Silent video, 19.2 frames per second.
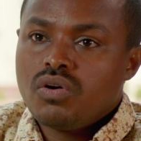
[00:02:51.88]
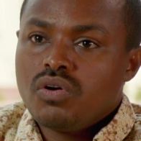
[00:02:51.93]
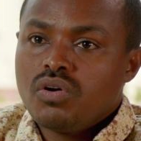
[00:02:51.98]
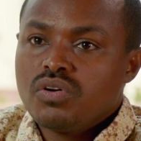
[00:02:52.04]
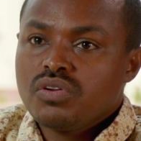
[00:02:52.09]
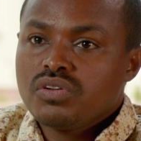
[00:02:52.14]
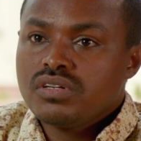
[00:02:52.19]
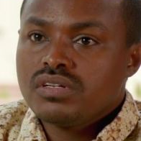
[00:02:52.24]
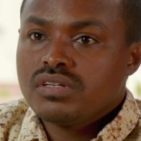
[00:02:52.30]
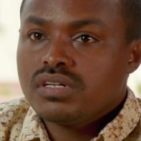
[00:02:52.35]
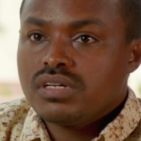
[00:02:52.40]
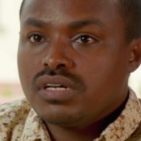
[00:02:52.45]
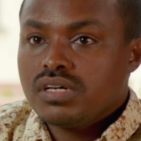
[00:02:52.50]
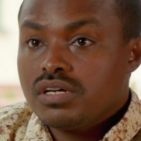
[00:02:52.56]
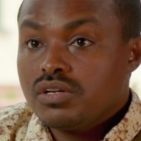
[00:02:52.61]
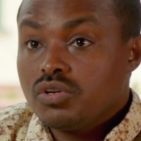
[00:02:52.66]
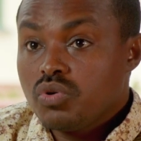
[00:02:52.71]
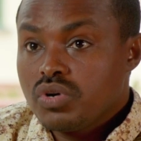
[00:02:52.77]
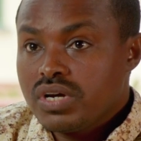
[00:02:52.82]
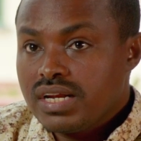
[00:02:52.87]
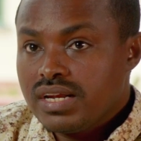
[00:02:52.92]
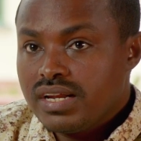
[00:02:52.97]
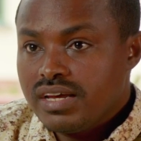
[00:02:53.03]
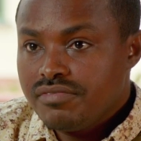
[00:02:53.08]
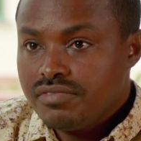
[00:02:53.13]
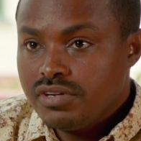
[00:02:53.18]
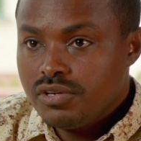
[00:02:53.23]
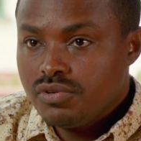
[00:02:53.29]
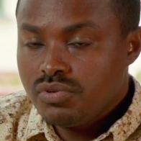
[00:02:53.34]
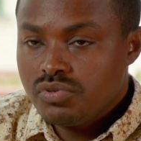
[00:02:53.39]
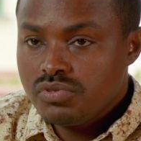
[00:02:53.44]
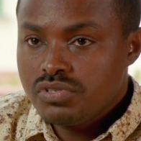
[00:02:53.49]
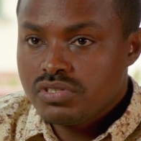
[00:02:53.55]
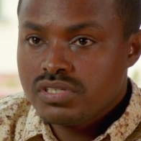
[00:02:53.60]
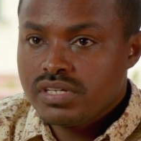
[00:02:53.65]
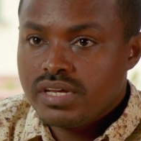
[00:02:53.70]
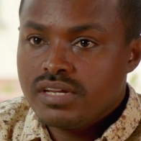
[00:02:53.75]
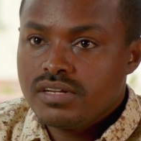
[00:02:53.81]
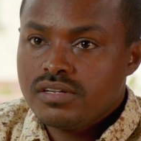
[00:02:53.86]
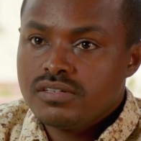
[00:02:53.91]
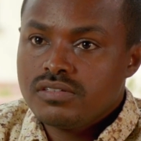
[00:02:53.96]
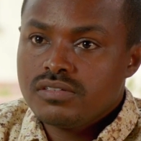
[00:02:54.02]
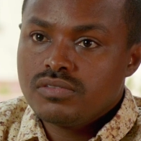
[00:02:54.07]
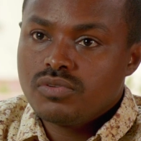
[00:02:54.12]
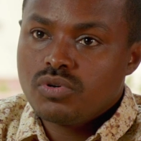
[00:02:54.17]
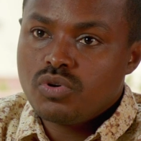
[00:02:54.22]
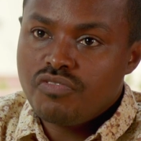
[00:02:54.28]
on local livelihoods and